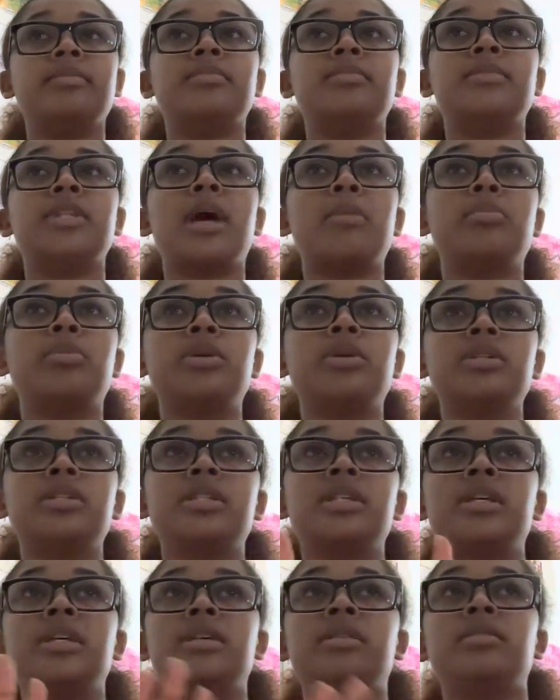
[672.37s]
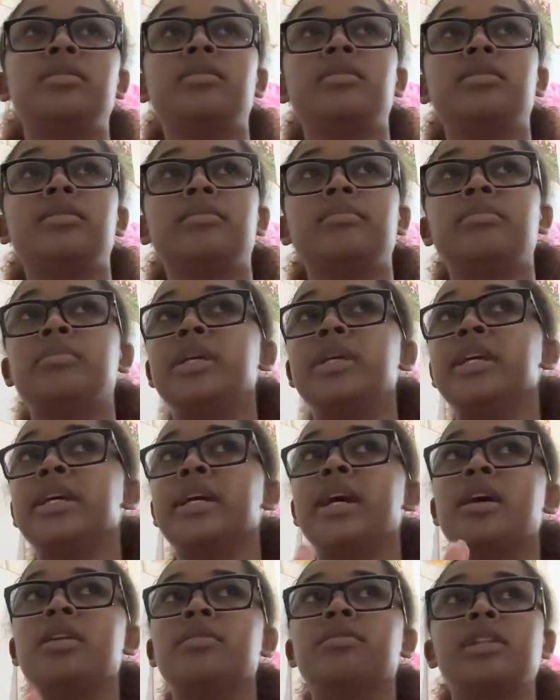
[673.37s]
that person being
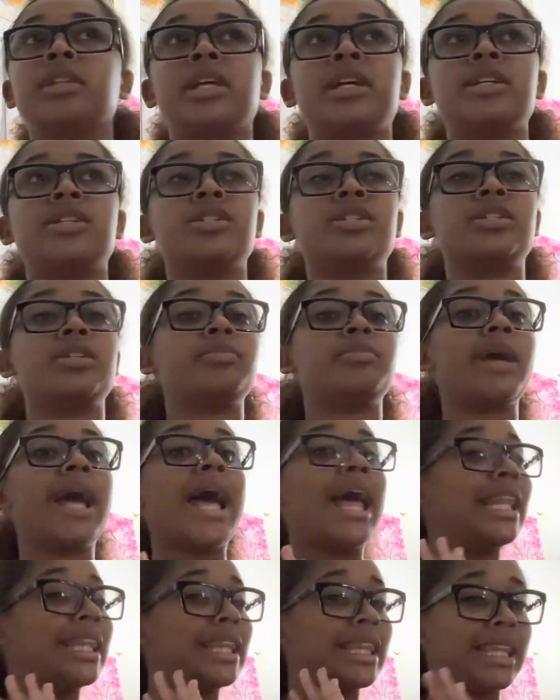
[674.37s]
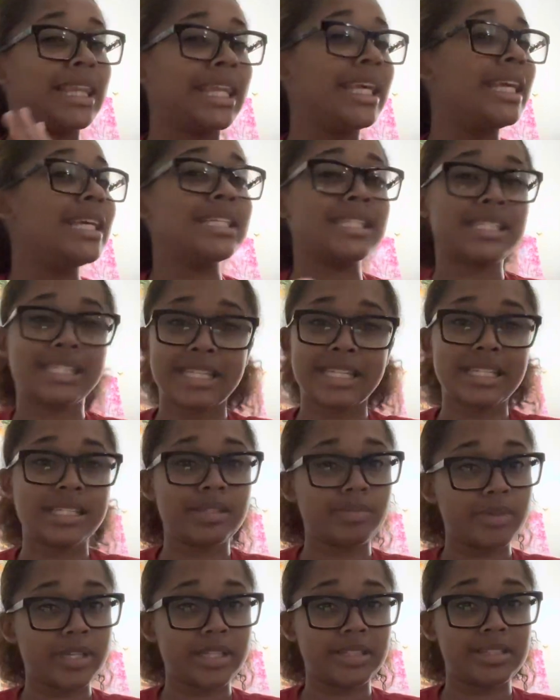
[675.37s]
out of a relationship at least 6
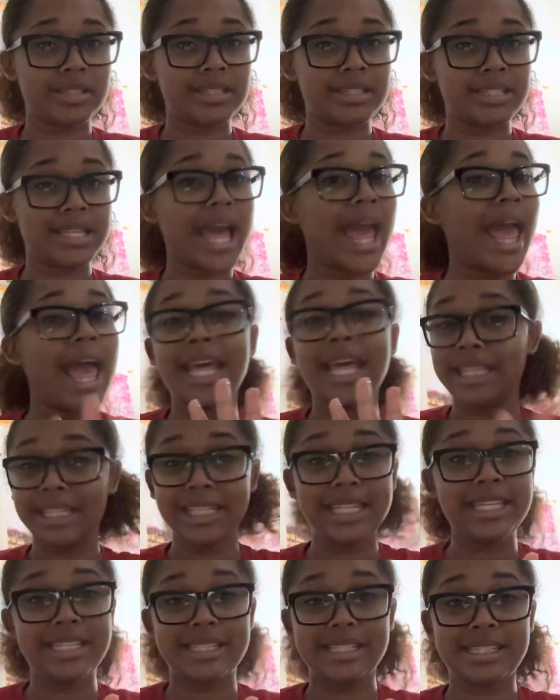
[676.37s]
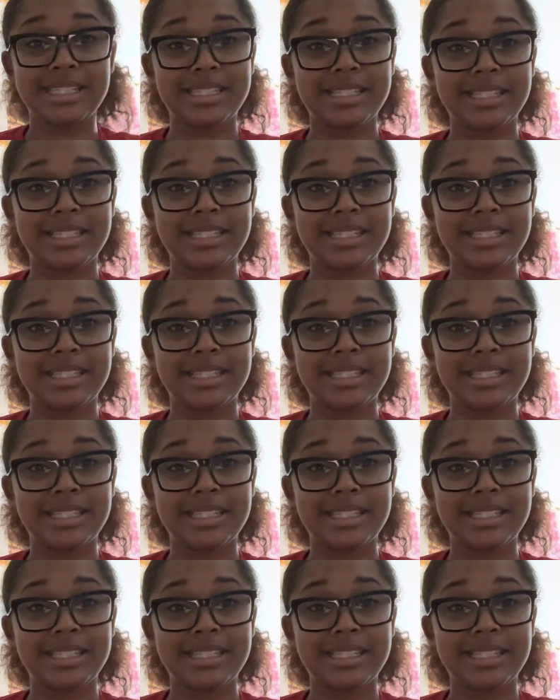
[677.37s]
months, at least.